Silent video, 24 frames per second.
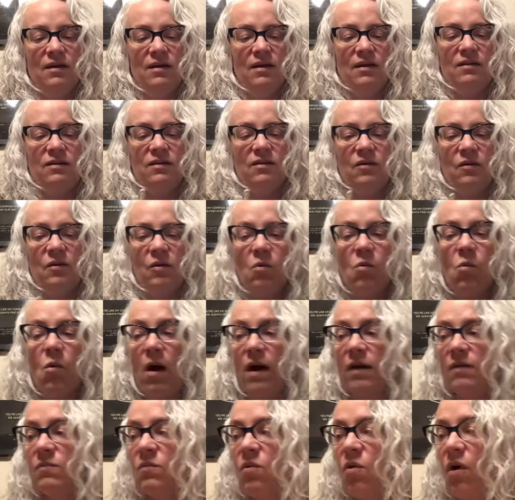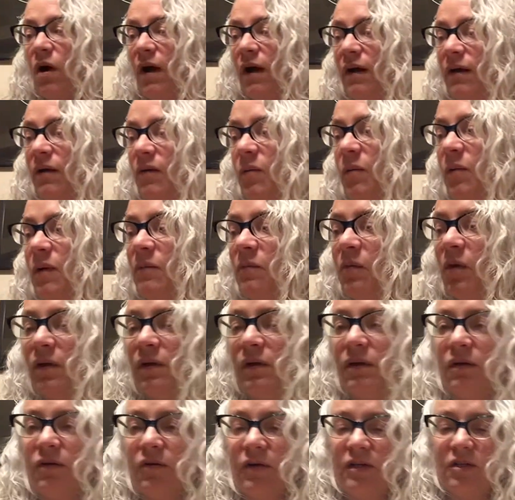So one more, one more
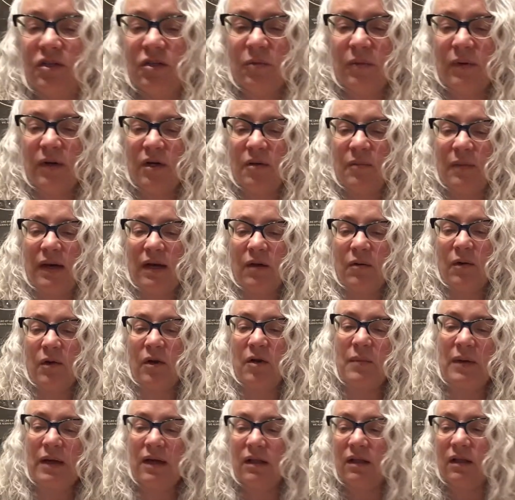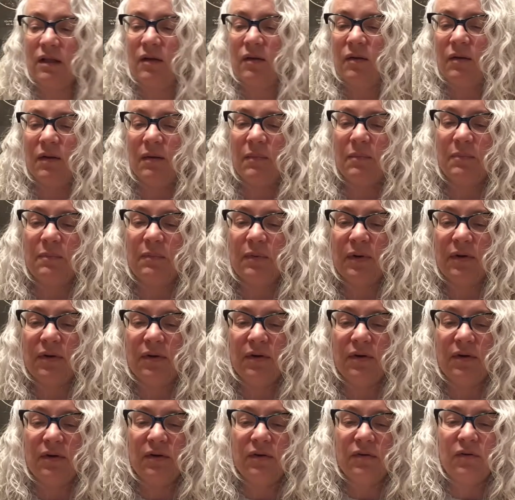little creature we're gonna make. We're gonna make a little
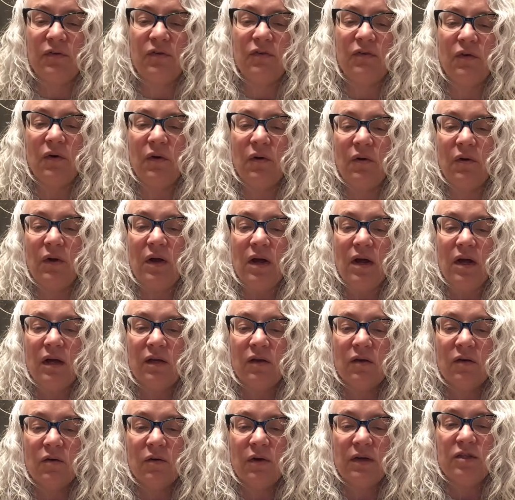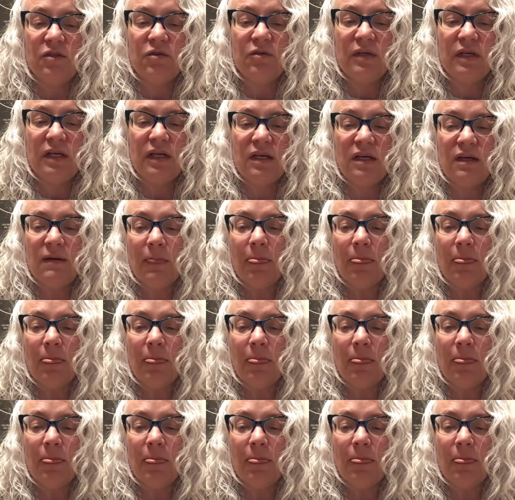bird. So you're going to need